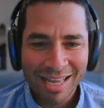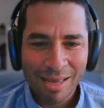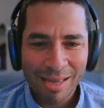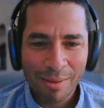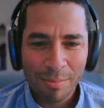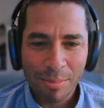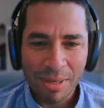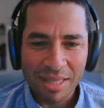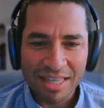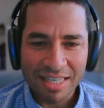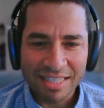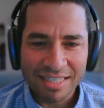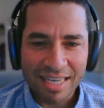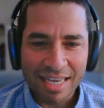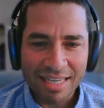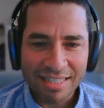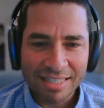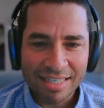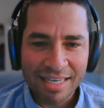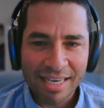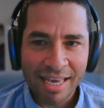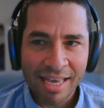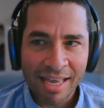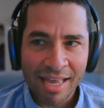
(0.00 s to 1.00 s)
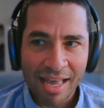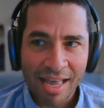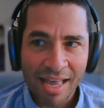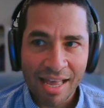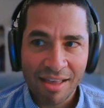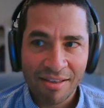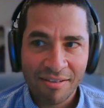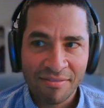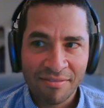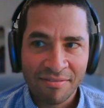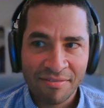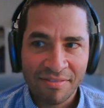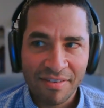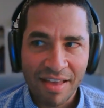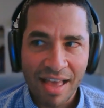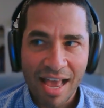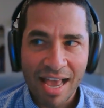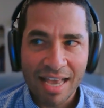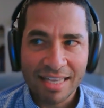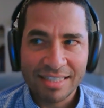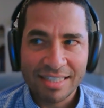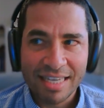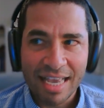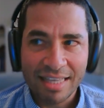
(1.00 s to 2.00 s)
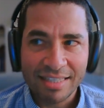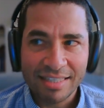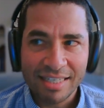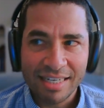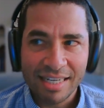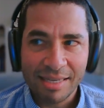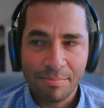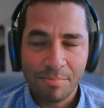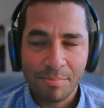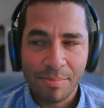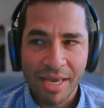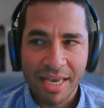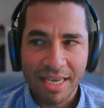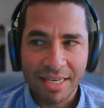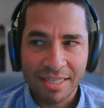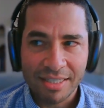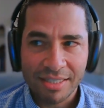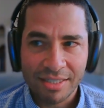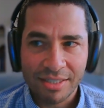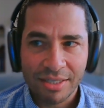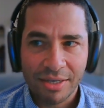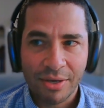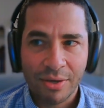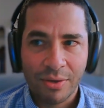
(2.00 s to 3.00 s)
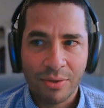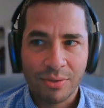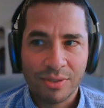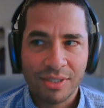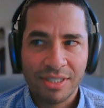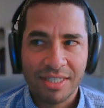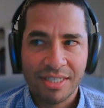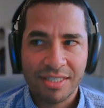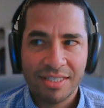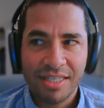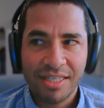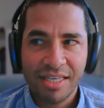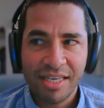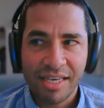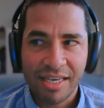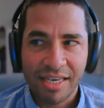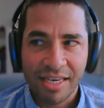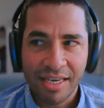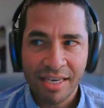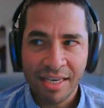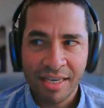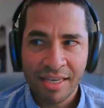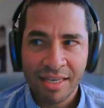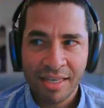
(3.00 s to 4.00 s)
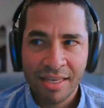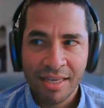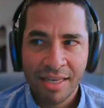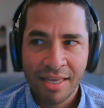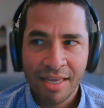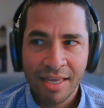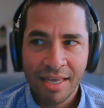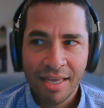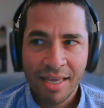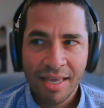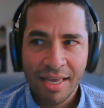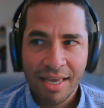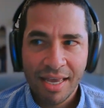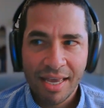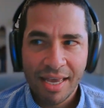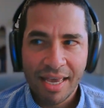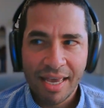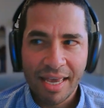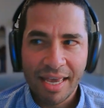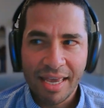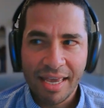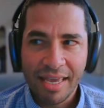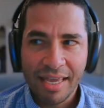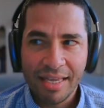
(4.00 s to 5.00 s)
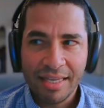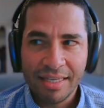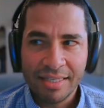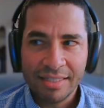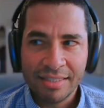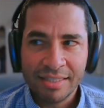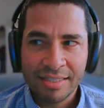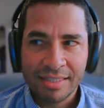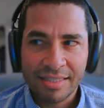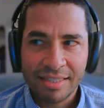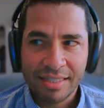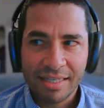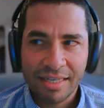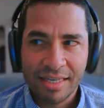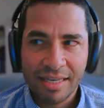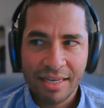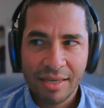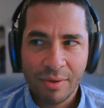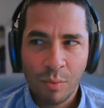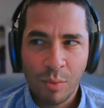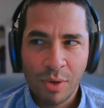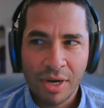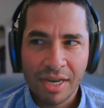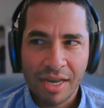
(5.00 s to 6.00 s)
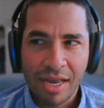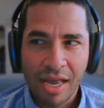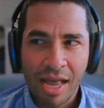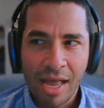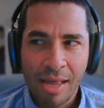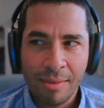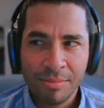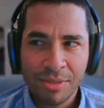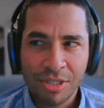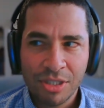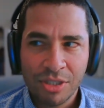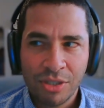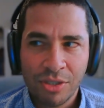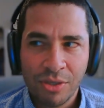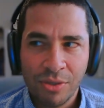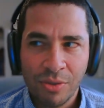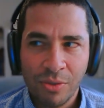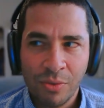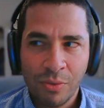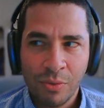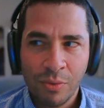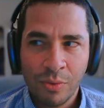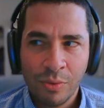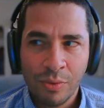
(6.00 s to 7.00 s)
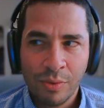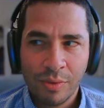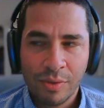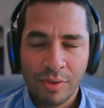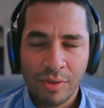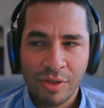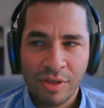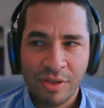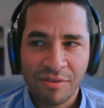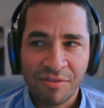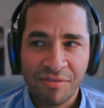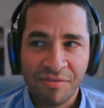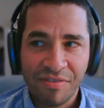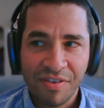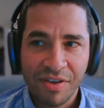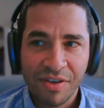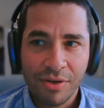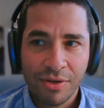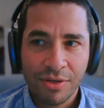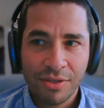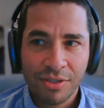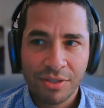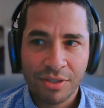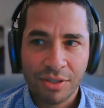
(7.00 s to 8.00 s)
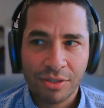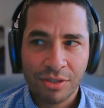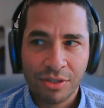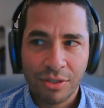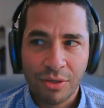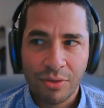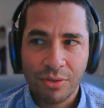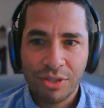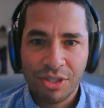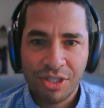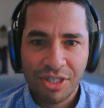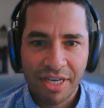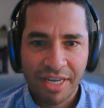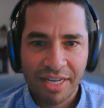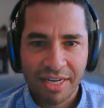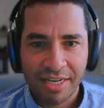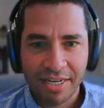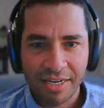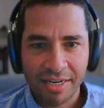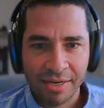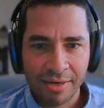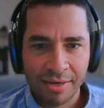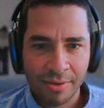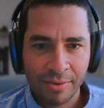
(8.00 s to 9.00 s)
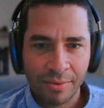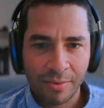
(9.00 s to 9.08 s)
But this idea of identity-based OCD is, when it comes to the fears associated